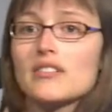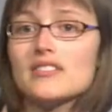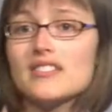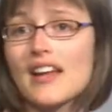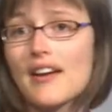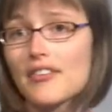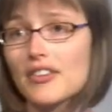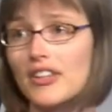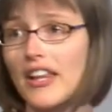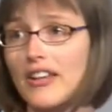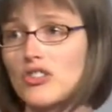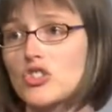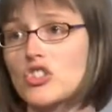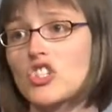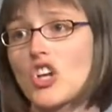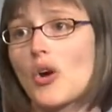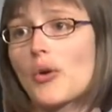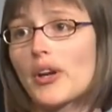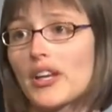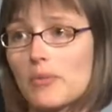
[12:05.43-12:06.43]
never let us
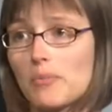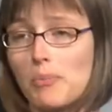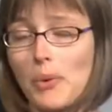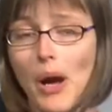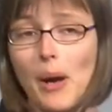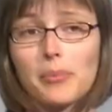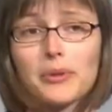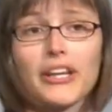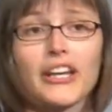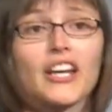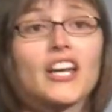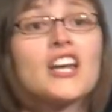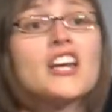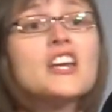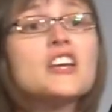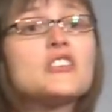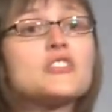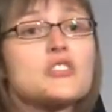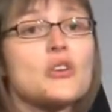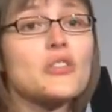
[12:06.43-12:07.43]
show it in public.
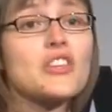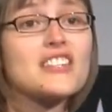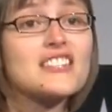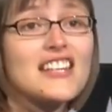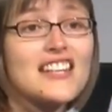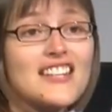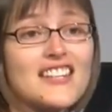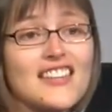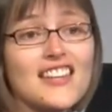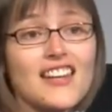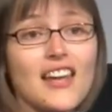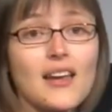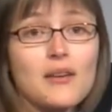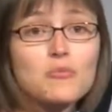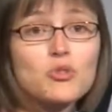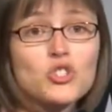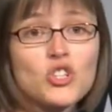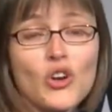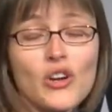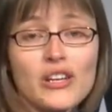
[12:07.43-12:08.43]
So the data that I am
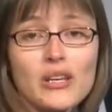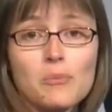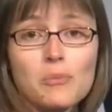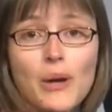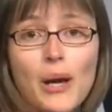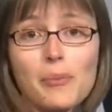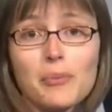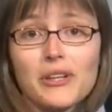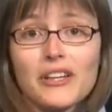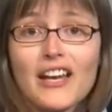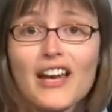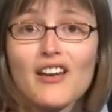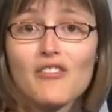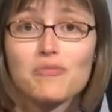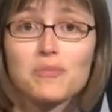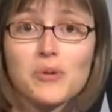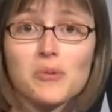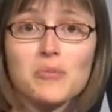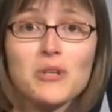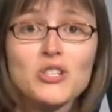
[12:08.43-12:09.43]
showing in public, I have
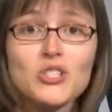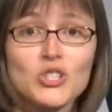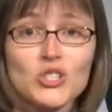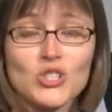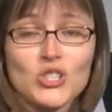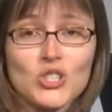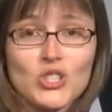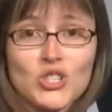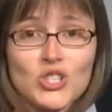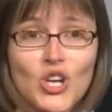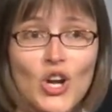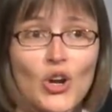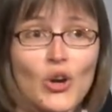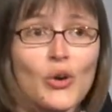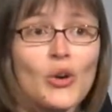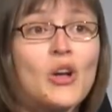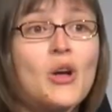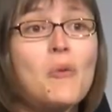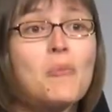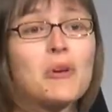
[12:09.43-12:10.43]
permission to show,
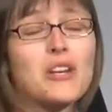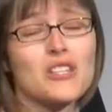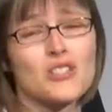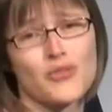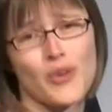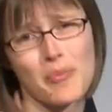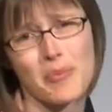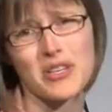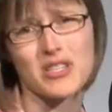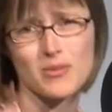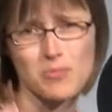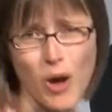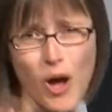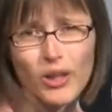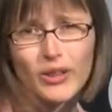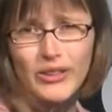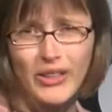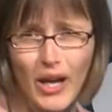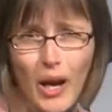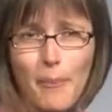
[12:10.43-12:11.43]
but it's from a
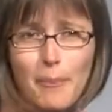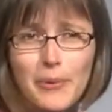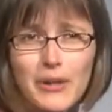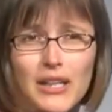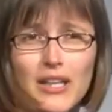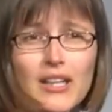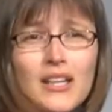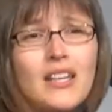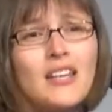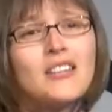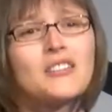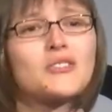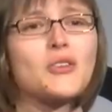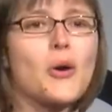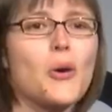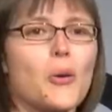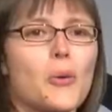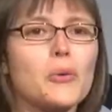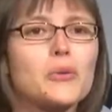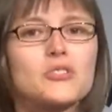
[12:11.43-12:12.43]
smaller company.
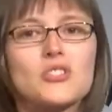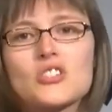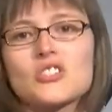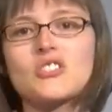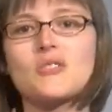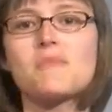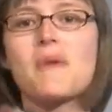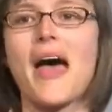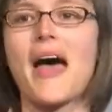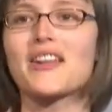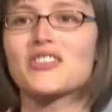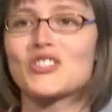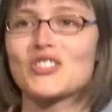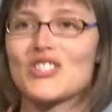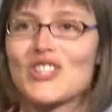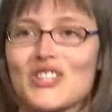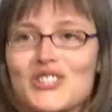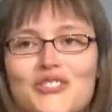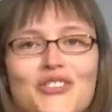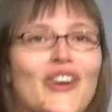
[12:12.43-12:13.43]
So just imagine
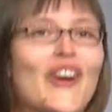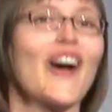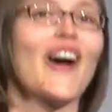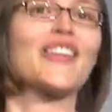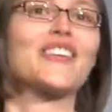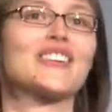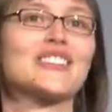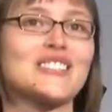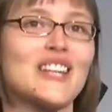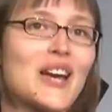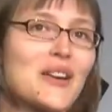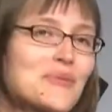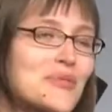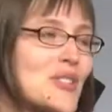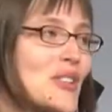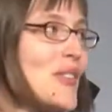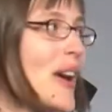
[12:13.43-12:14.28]
this for other types of